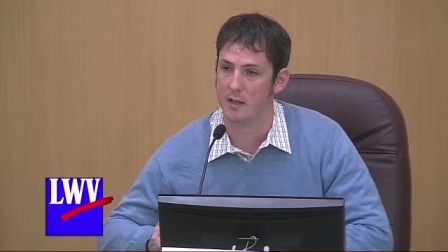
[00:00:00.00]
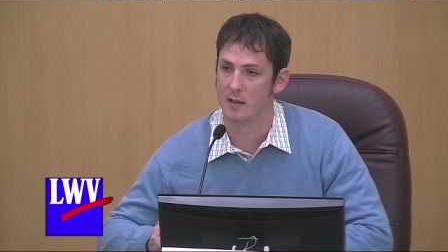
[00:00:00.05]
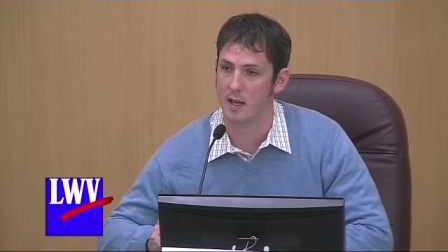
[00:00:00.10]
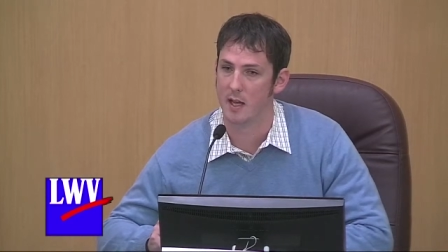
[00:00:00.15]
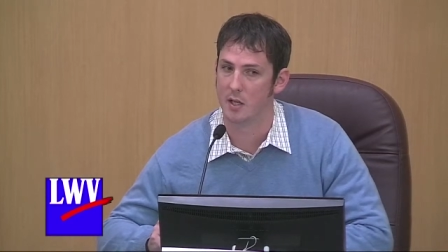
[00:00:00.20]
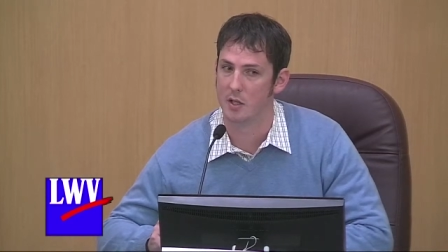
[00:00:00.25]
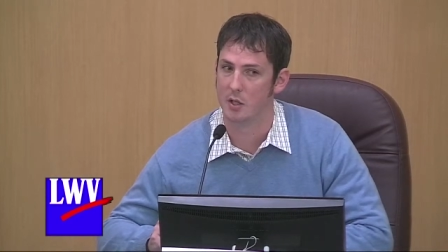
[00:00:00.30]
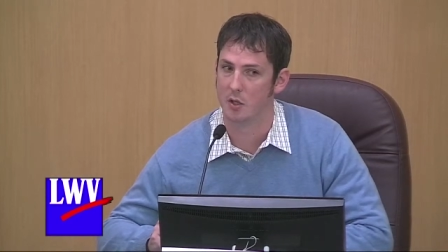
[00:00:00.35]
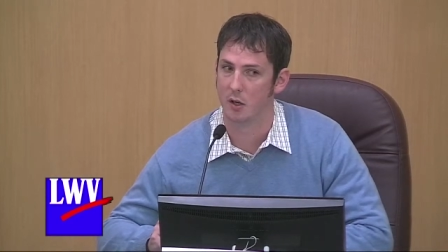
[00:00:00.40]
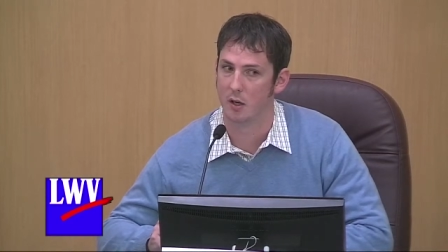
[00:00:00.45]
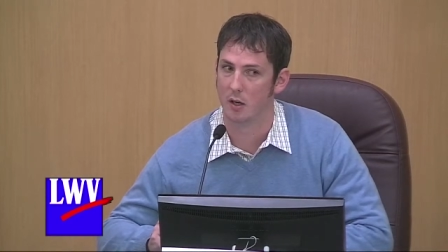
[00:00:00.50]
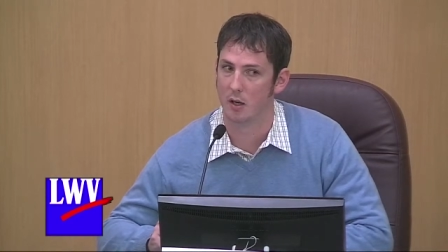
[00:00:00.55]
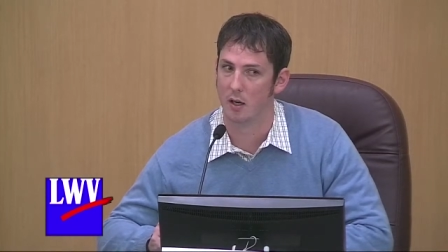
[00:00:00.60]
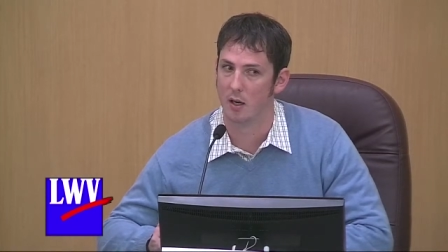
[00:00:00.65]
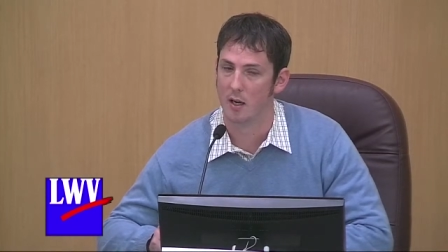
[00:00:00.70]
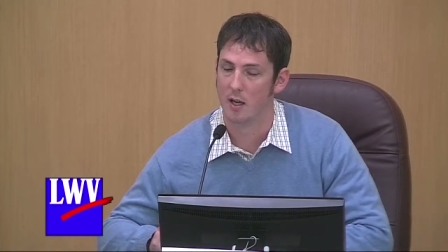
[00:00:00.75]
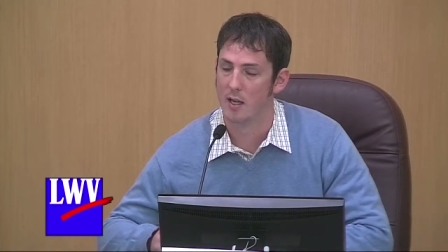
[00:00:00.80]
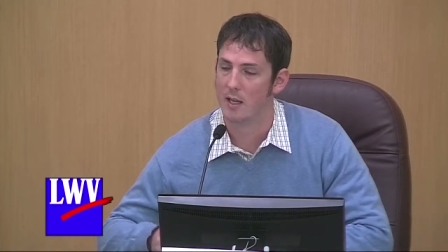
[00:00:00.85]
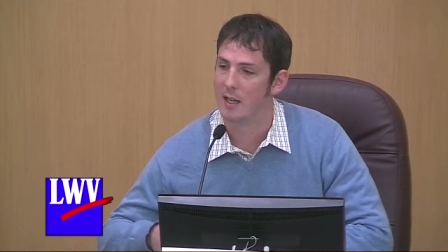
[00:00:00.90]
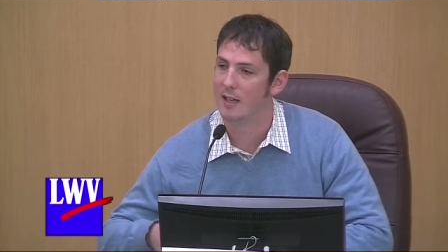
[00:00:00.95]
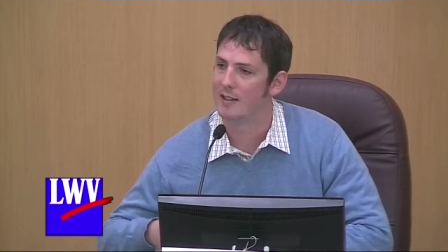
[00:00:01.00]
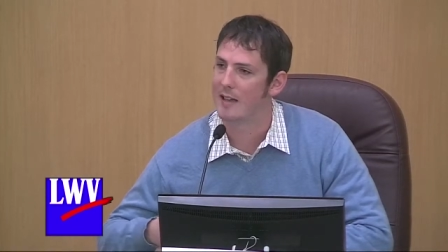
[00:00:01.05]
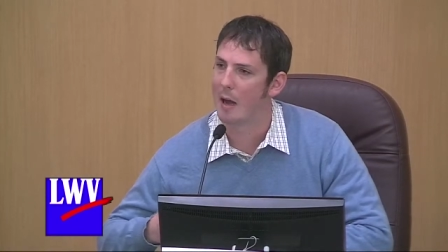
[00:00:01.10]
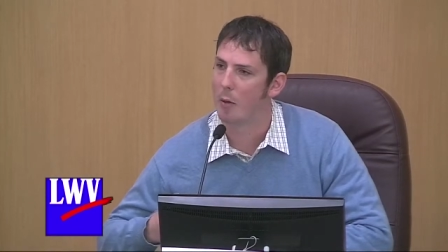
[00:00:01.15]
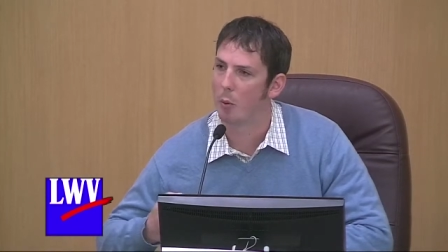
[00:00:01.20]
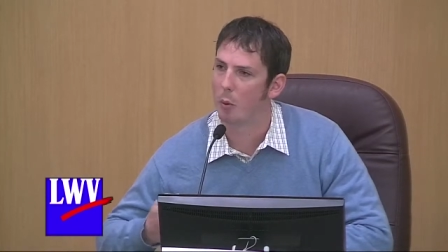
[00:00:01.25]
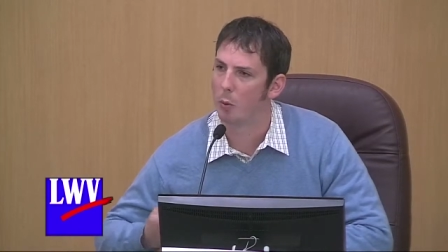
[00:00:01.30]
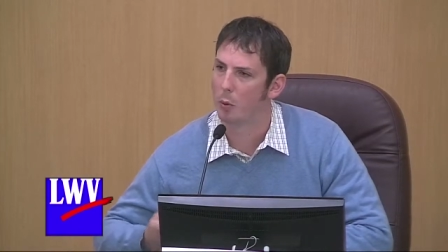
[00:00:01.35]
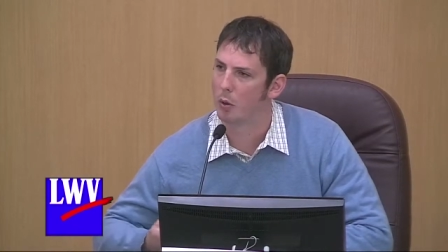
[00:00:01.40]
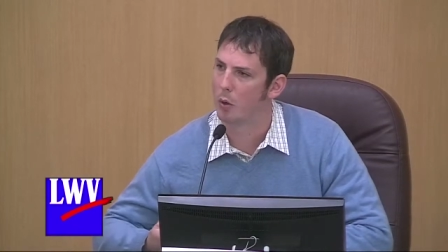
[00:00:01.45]
in that sugar, yet
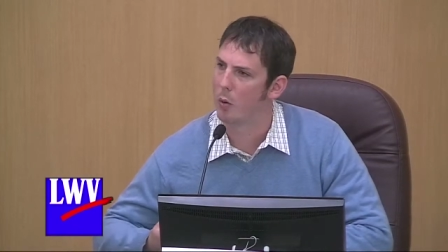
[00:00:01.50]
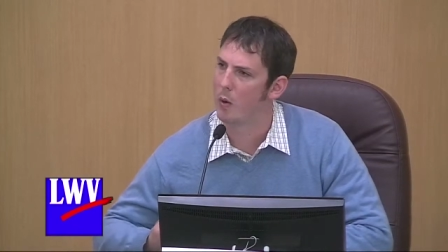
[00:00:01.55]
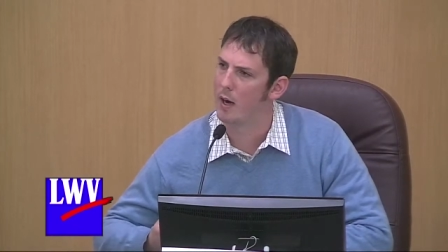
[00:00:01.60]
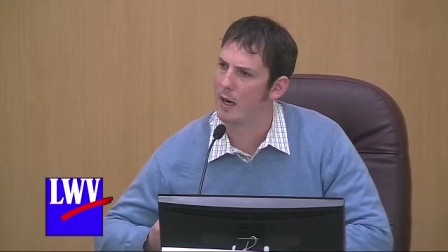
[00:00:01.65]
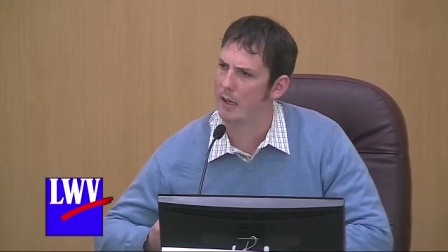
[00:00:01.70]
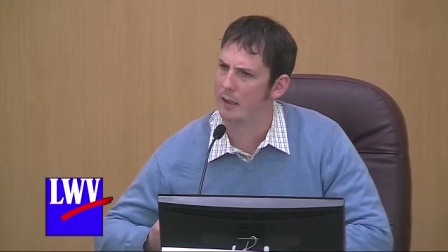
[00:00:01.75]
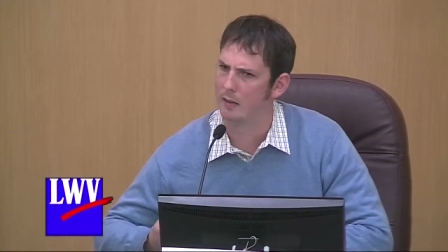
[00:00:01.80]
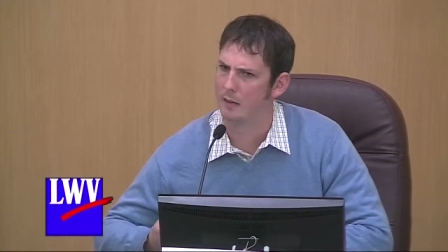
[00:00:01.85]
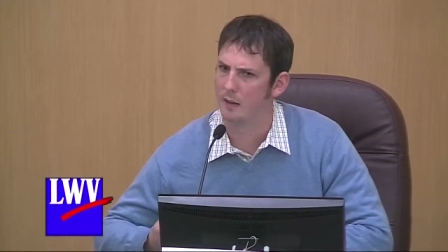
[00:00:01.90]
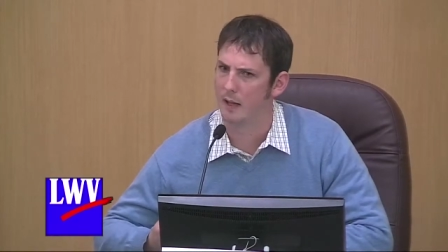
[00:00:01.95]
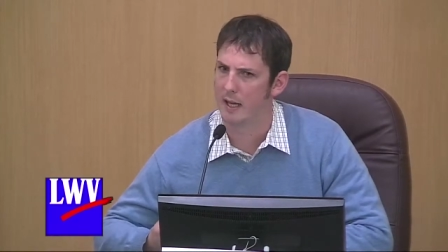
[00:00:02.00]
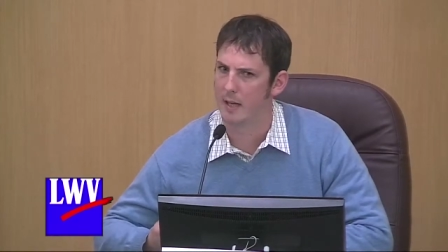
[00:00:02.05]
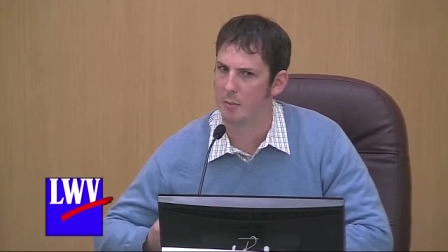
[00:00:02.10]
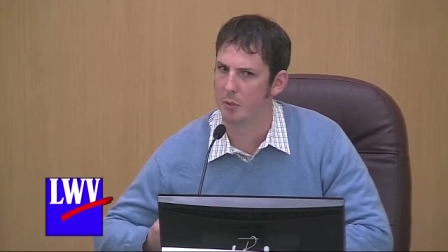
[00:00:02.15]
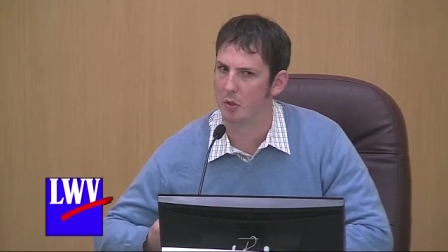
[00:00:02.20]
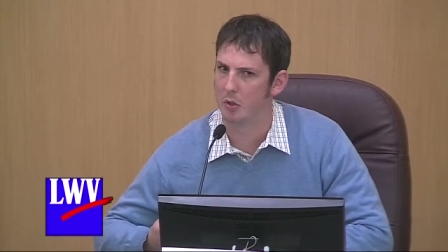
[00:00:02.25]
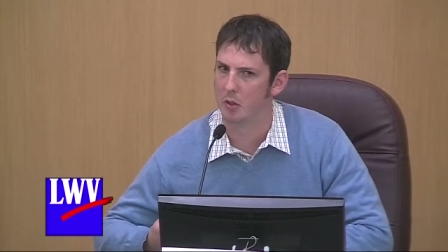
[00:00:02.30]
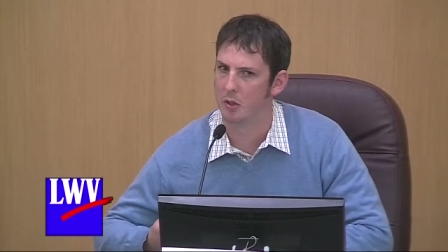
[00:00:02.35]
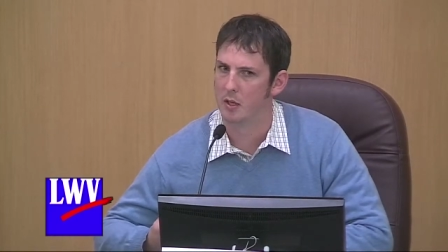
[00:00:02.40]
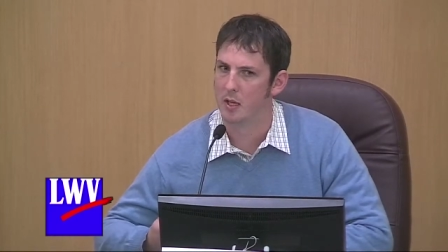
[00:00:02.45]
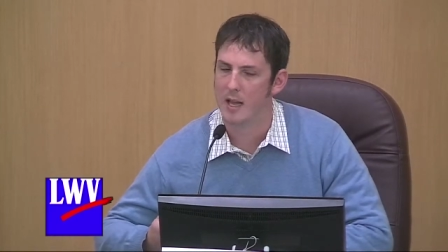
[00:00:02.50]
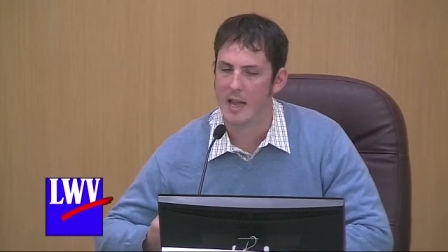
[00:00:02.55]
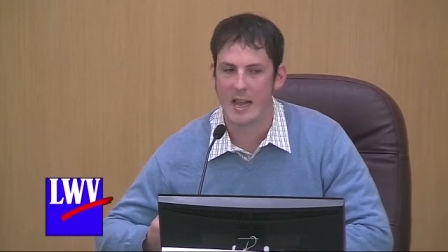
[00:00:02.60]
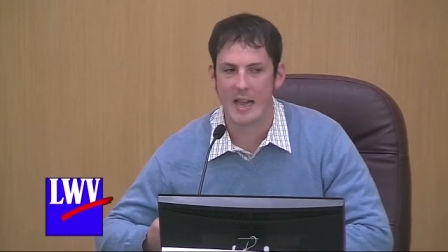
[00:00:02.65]
that will require a label.